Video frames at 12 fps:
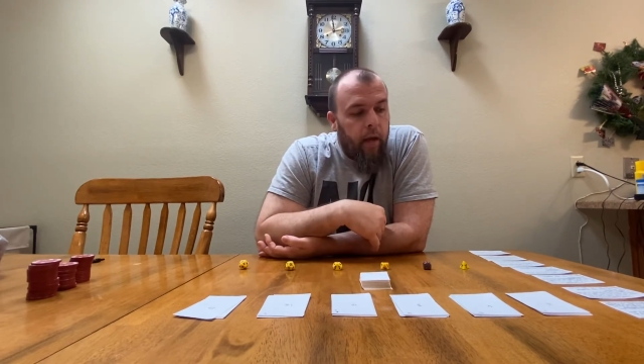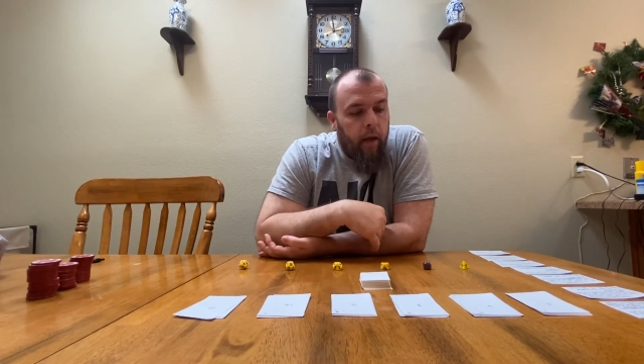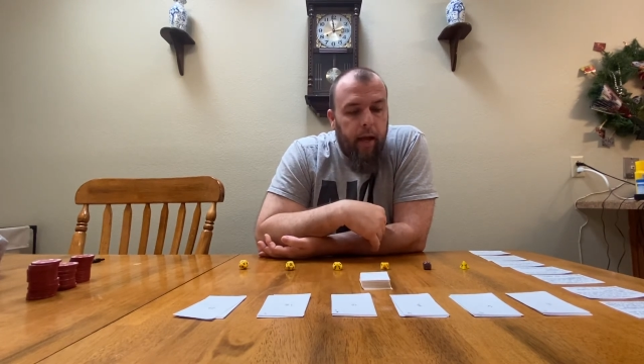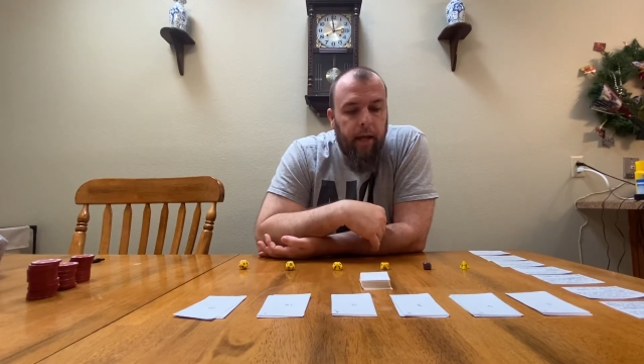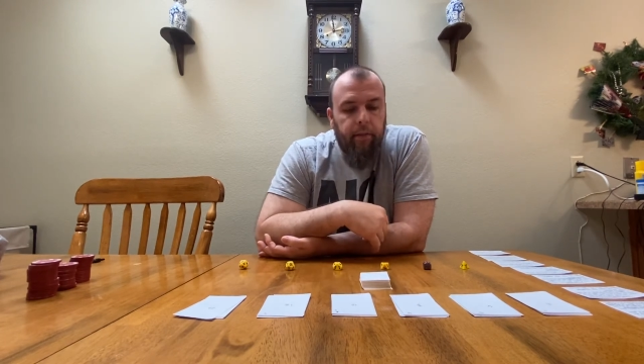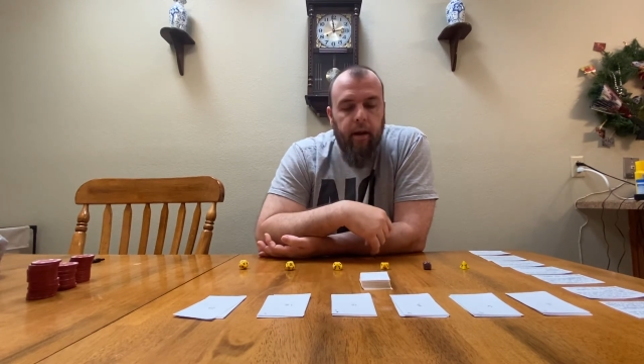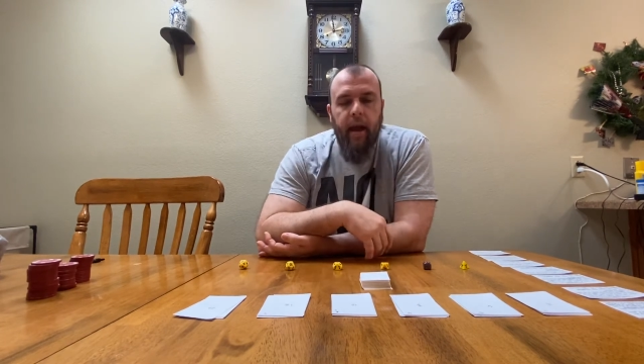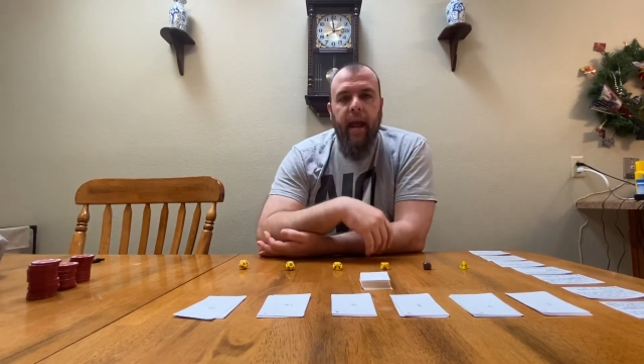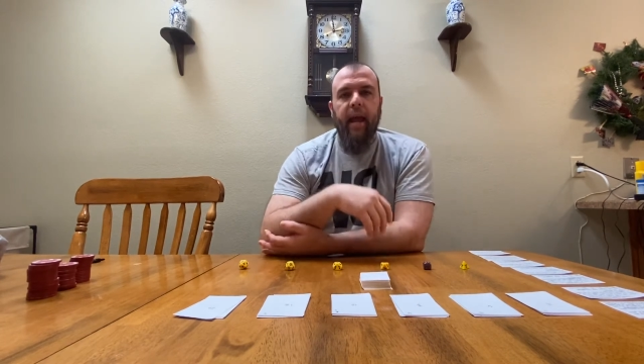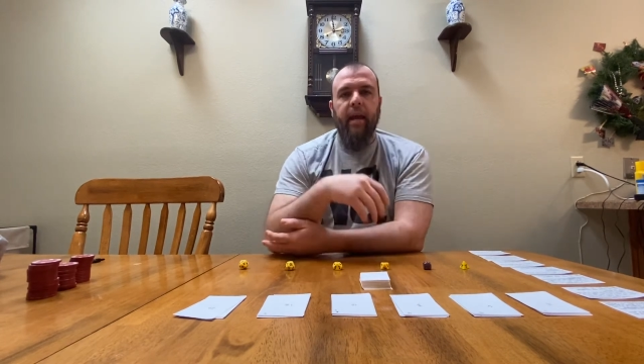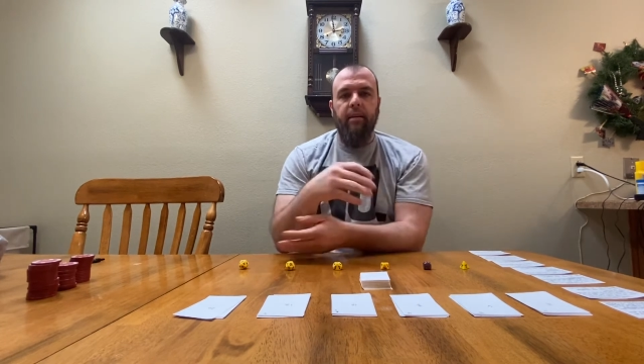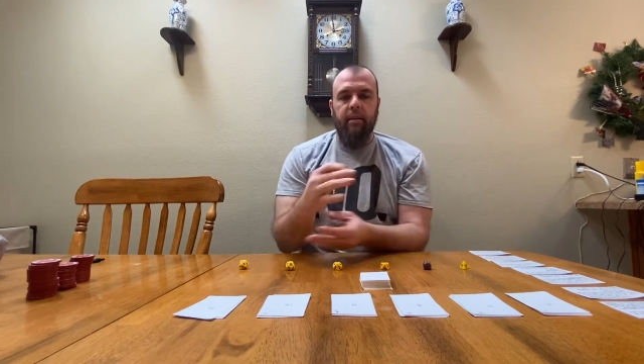and their
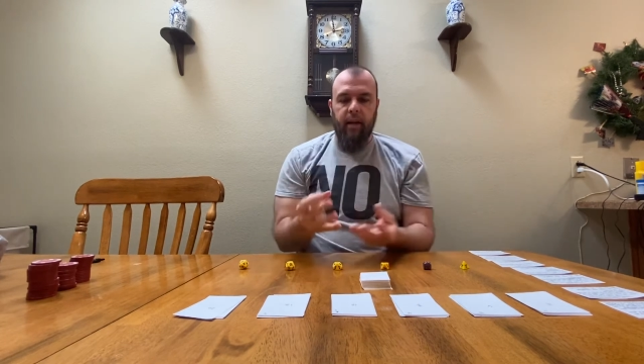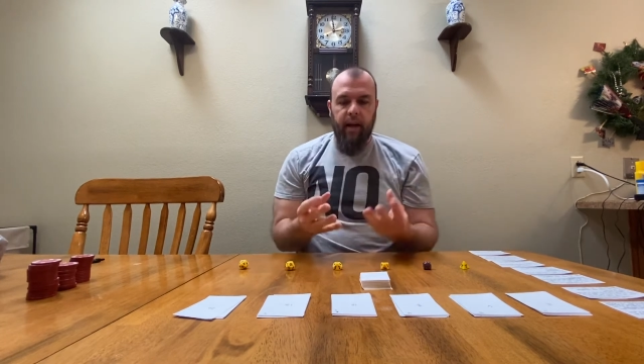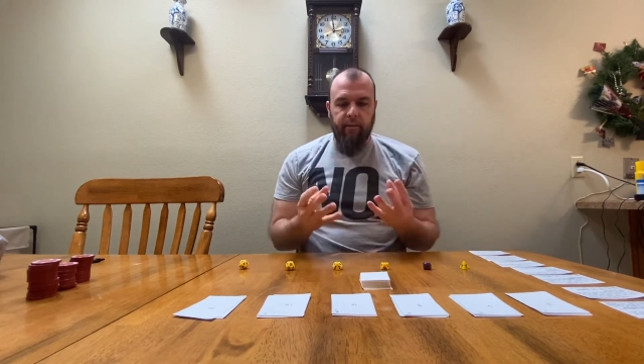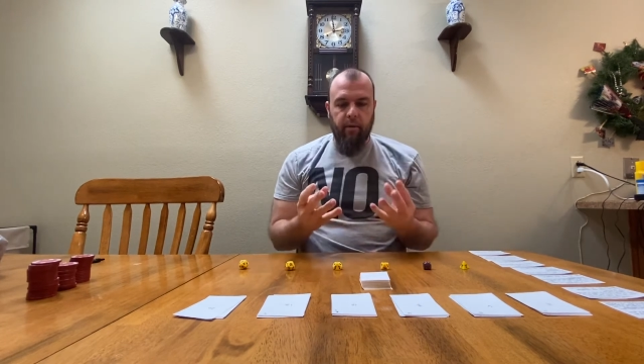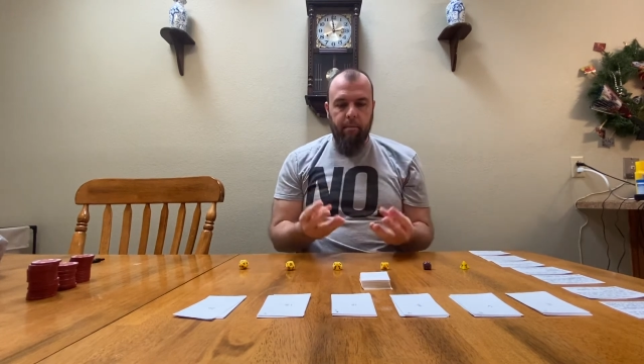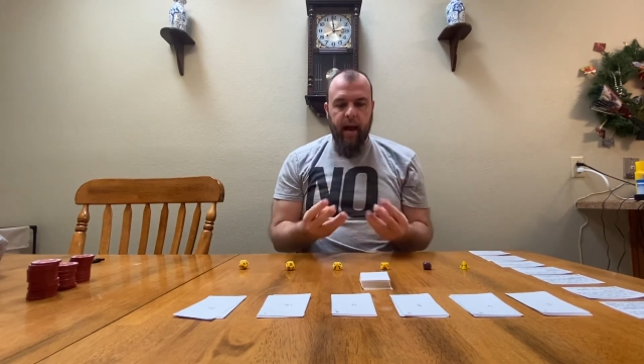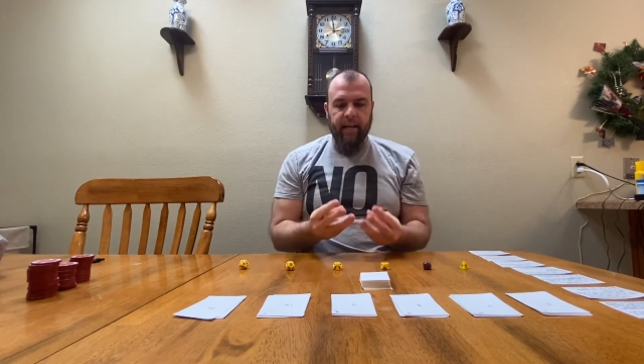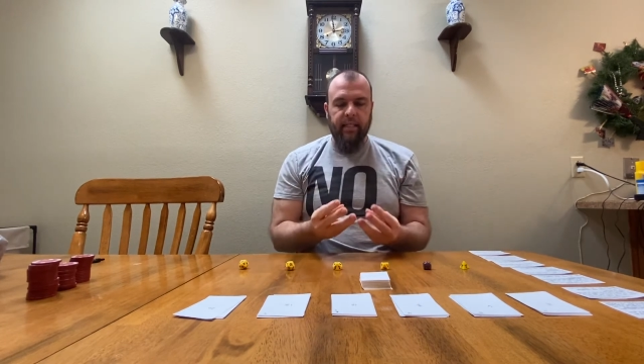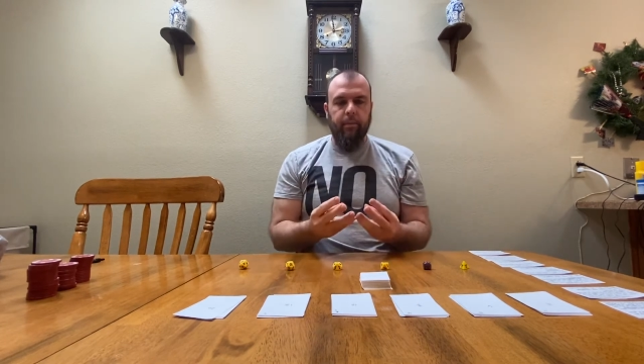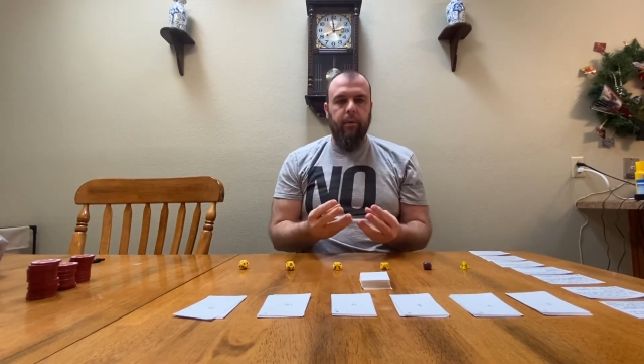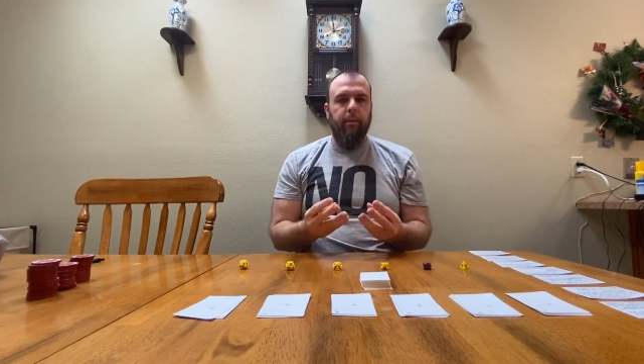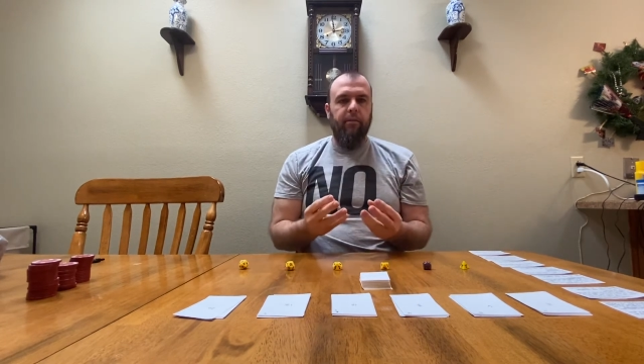hand can have a
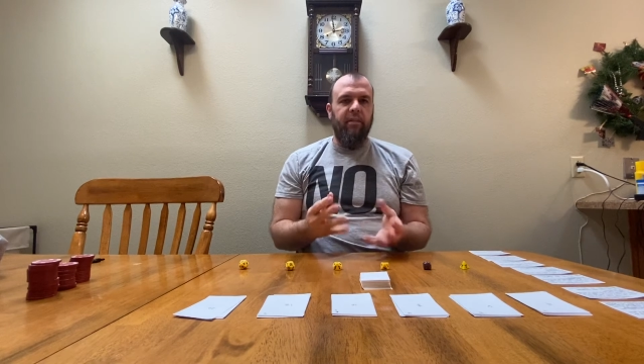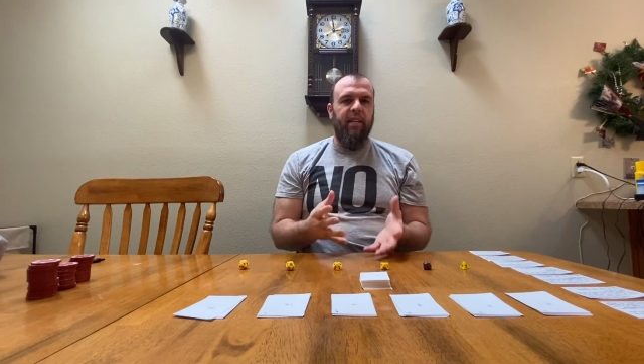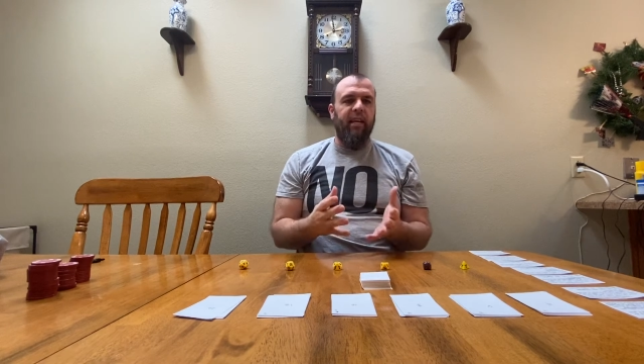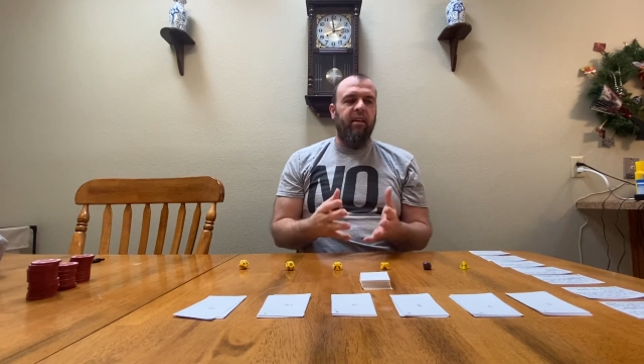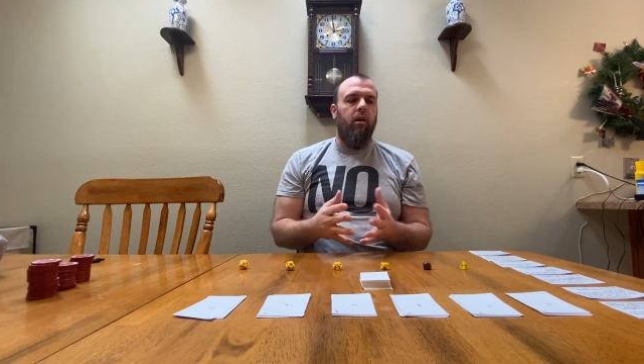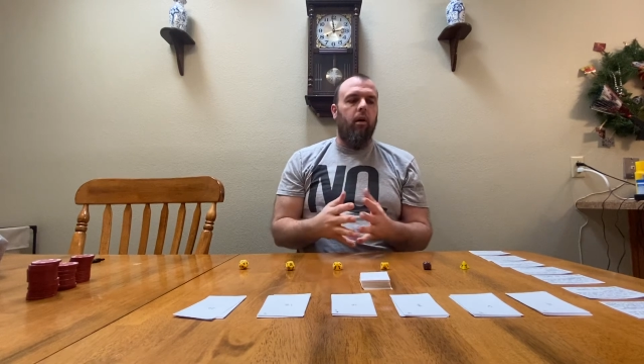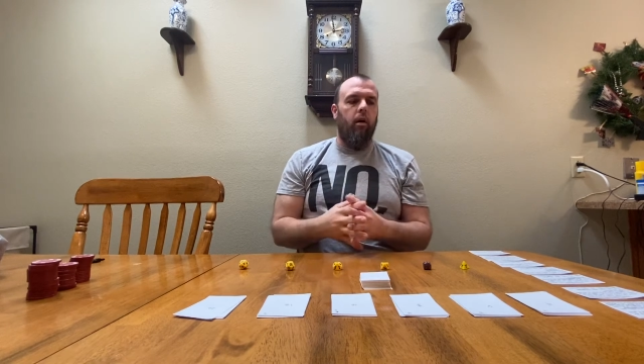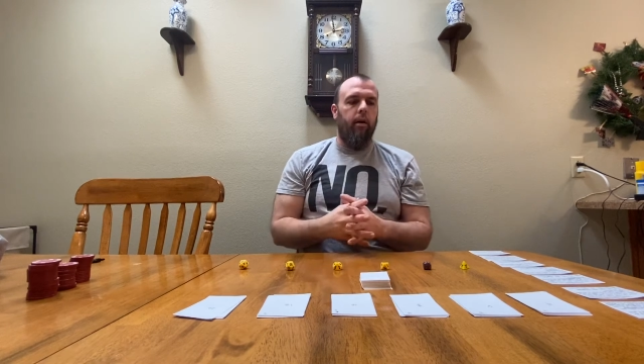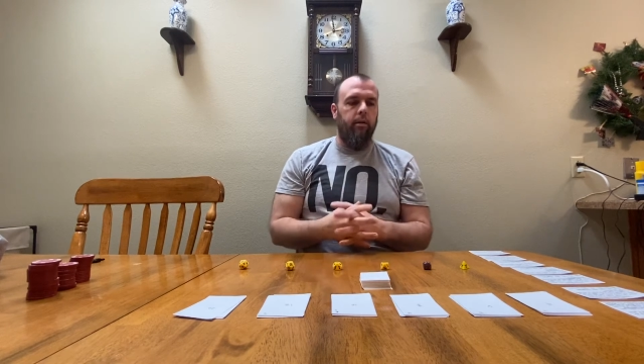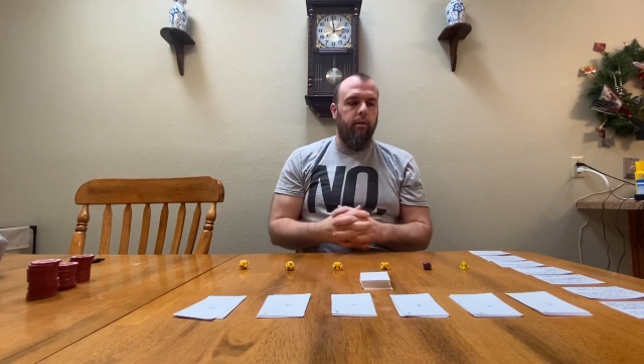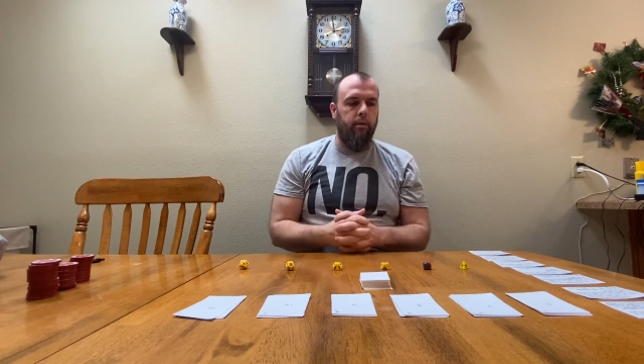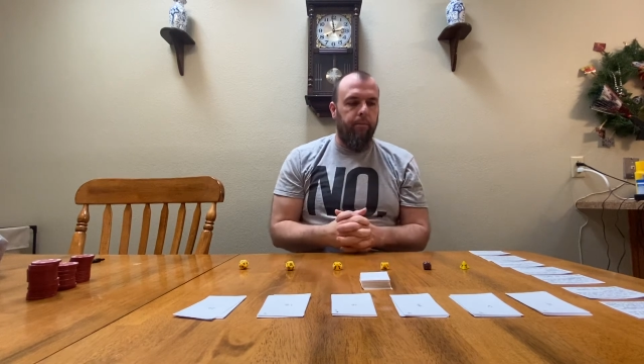maximum of 10
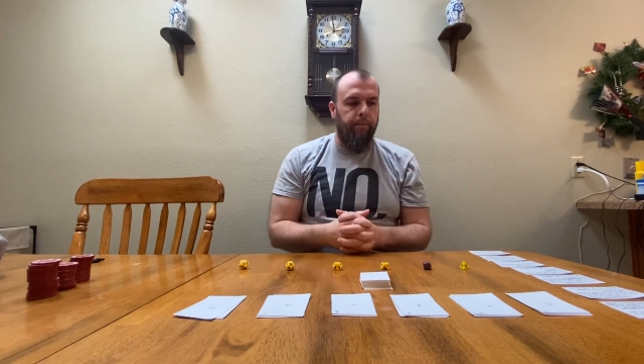cards.